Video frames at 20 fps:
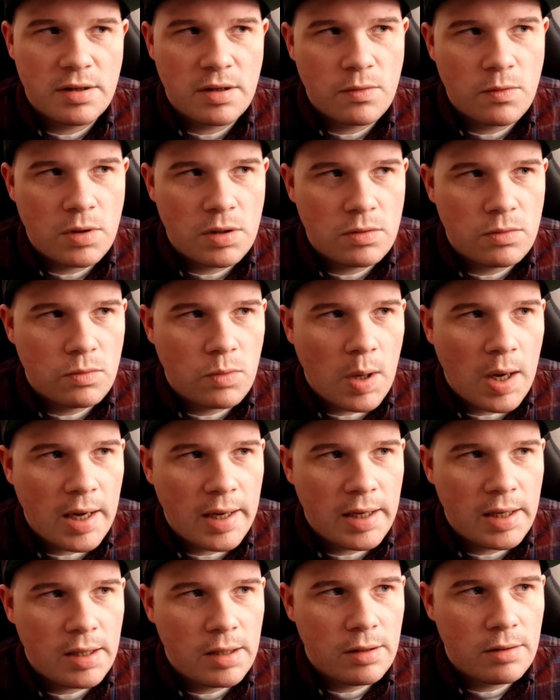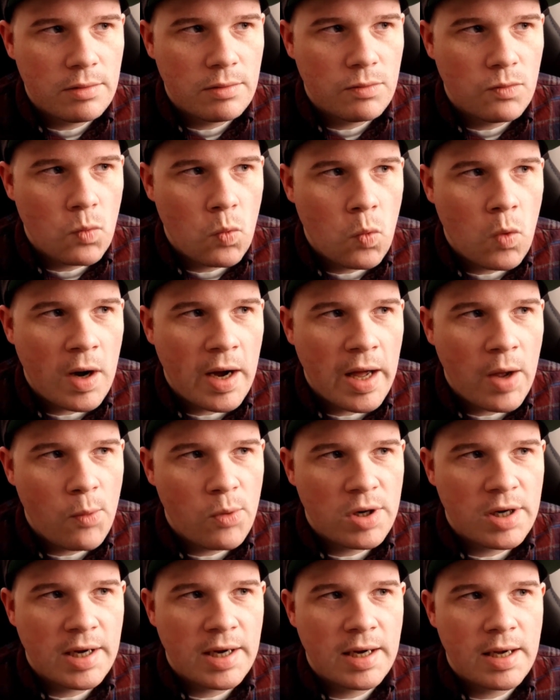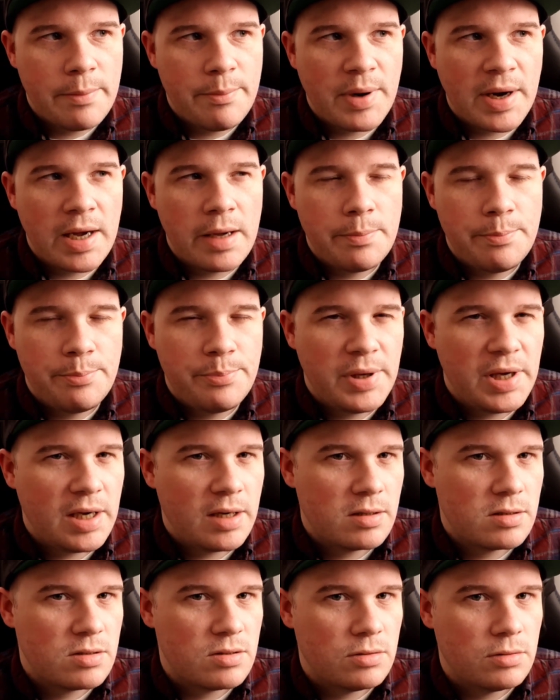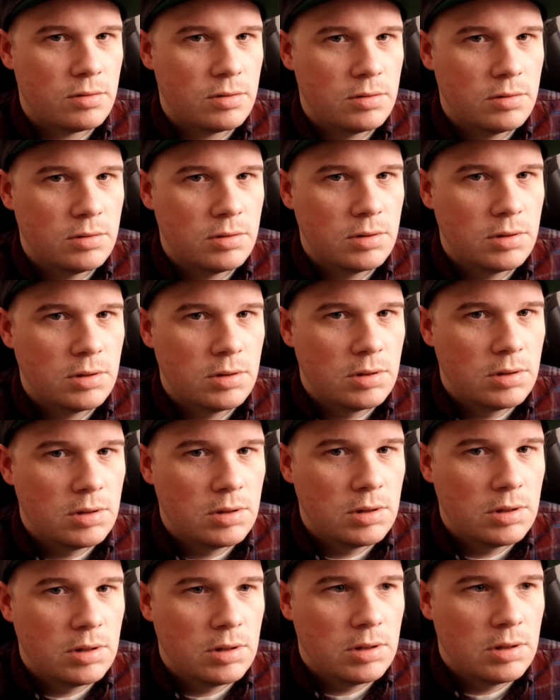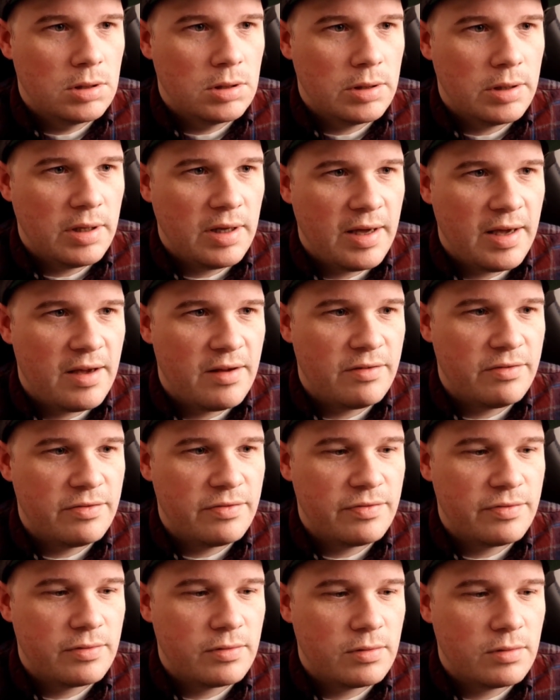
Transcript: They think, well, why why would I buy a Pixel if